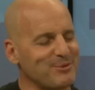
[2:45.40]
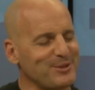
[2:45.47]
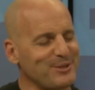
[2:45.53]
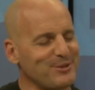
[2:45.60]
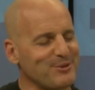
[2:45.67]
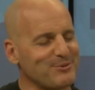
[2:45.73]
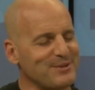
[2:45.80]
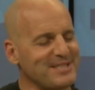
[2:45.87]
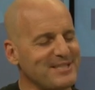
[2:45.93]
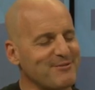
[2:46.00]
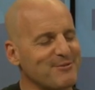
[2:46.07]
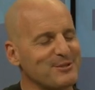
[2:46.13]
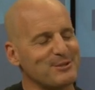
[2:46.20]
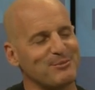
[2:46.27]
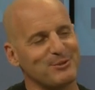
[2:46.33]
the
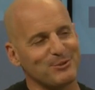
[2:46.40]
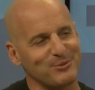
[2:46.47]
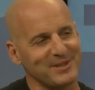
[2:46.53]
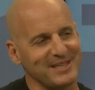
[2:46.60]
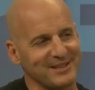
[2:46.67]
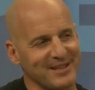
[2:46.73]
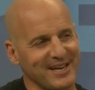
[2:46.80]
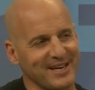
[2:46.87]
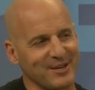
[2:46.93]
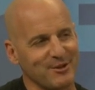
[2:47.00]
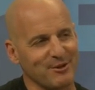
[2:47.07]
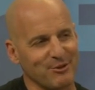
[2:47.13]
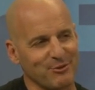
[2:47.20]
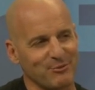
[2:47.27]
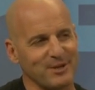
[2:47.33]
difference between like
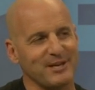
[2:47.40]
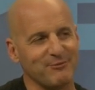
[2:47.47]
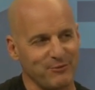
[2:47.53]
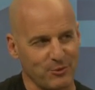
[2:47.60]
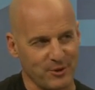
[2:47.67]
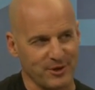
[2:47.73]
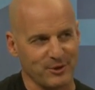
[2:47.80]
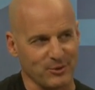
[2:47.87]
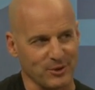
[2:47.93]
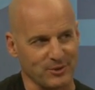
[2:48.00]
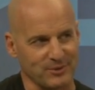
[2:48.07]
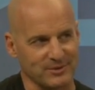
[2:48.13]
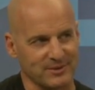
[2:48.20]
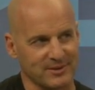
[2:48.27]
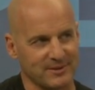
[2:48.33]
the 3 and
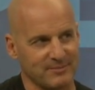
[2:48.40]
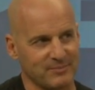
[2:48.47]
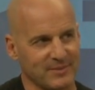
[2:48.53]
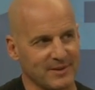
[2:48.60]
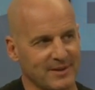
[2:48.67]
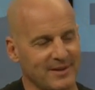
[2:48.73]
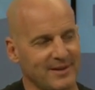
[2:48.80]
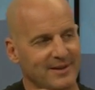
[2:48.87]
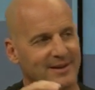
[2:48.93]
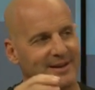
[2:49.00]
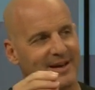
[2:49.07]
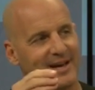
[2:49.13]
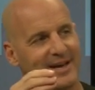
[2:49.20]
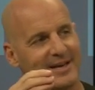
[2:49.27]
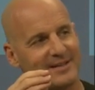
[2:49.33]
4-year-old
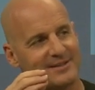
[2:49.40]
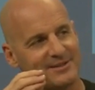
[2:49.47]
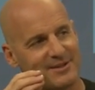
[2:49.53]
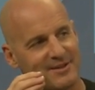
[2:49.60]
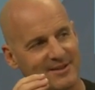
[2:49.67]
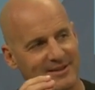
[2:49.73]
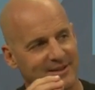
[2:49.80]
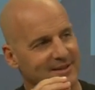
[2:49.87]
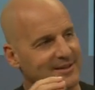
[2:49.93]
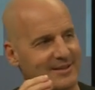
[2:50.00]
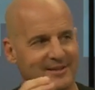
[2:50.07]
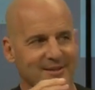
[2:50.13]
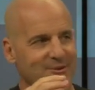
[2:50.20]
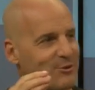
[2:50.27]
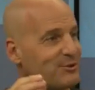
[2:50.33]
and
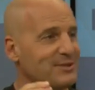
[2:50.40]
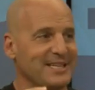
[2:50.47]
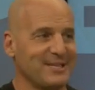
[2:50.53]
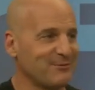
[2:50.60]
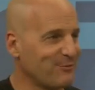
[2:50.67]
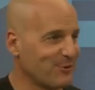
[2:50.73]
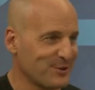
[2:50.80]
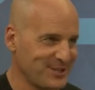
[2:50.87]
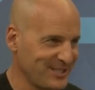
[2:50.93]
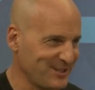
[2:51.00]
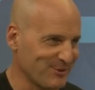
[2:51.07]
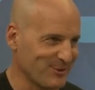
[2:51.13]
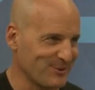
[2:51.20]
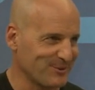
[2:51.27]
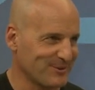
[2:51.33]
the 13,
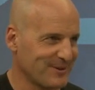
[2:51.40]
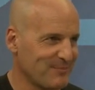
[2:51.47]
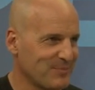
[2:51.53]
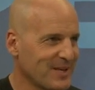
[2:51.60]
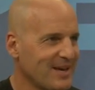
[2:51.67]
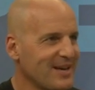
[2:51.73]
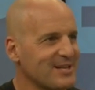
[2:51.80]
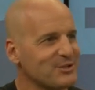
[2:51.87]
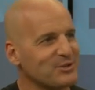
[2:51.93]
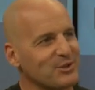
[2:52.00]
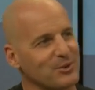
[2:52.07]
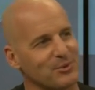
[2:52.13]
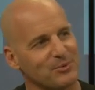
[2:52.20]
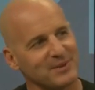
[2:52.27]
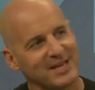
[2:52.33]
14-year-old. Mm-hmm.
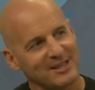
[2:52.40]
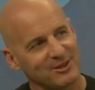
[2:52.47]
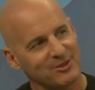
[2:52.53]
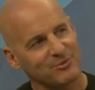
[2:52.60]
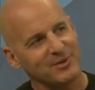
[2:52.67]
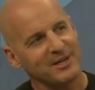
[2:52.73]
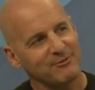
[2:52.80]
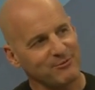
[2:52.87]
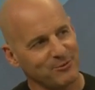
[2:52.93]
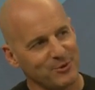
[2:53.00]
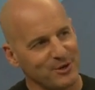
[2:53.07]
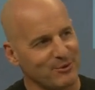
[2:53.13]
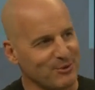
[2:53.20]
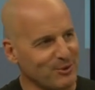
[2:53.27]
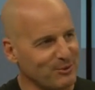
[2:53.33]
So that 3 and
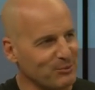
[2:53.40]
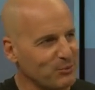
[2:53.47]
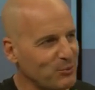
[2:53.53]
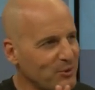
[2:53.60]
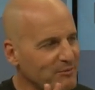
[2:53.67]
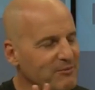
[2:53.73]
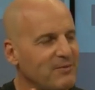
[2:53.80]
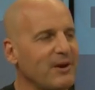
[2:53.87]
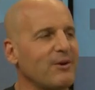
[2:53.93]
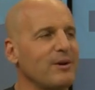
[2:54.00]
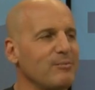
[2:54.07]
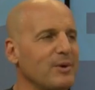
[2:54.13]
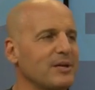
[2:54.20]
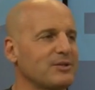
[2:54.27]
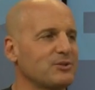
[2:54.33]
4-year-old, we're very
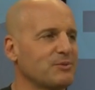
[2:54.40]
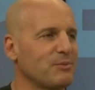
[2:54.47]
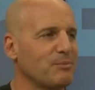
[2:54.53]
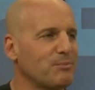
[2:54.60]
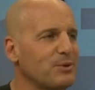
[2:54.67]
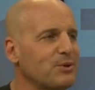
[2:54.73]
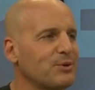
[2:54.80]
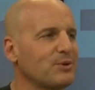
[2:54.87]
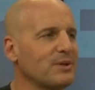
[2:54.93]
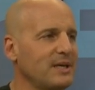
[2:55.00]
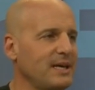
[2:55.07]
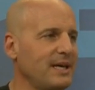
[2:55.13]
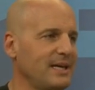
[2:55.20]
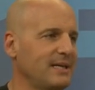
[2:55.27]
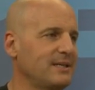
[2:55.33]
much purely
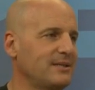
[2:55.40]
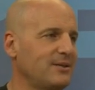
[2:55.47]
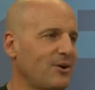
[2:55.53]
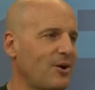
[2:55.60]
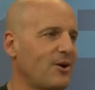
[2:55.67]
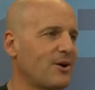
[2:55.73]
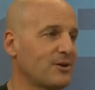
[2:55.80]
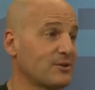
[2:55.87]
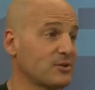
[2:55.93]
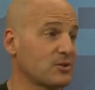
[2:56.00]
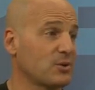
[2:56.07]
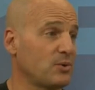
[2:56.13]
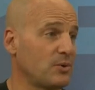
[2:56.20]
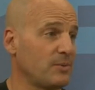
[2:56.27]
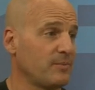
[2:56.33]
in our
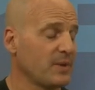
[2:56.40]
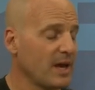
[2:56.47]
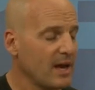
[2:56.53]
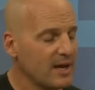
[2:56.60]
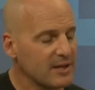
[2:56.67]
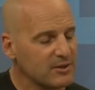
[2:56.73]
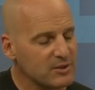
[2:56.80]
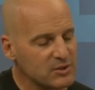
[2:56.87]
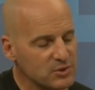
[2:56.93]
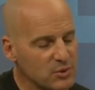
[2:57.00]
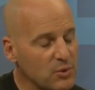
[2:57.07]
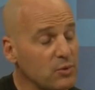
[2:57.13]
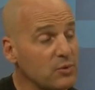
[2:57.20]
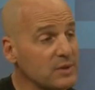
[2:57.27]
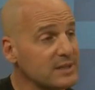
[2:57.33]
soul. The
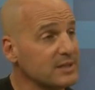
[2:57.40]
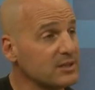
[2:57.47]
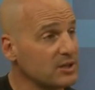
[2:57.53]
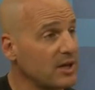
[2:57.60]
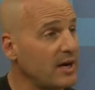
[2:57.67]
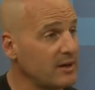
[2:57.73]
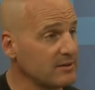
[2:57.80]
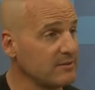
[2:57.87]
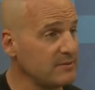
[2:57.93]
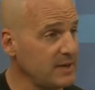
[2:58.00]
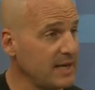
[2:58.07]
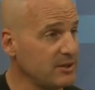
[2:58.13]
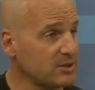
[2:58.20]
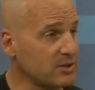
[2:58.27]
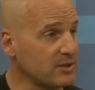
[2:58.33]
soul is a child of
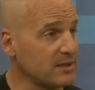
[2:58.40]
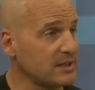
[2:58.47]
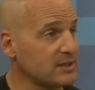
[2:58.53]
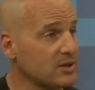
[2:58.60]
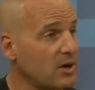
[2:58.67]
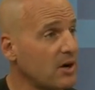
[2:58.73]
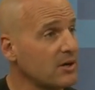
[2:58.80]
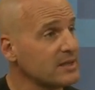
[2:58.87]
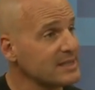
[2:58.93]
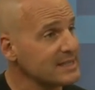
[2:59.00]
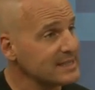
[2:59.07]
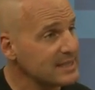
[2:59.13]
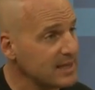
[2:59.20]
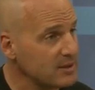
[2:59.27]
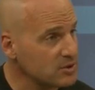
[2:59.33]
nature. It's our
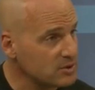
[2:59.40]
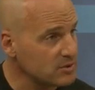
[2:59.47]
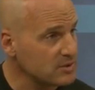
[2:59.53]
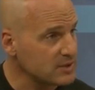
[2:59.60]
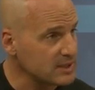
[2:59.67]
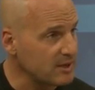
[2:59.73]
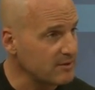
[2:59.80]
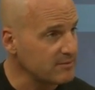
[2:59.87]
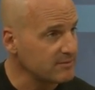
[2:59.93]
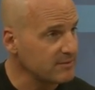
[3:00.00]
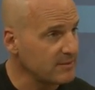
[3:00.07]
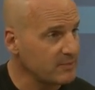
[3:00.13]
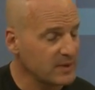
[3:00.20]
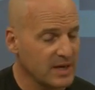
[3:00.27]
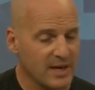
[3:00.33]
essential self.
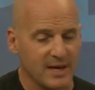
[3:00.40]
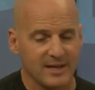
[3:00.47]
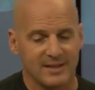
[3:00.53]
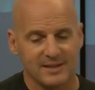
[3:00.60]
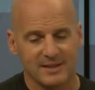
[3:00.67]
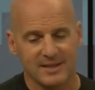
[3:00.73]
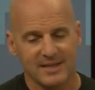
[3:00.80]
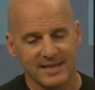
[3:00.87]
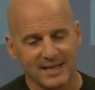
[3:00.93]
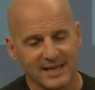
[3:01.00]
The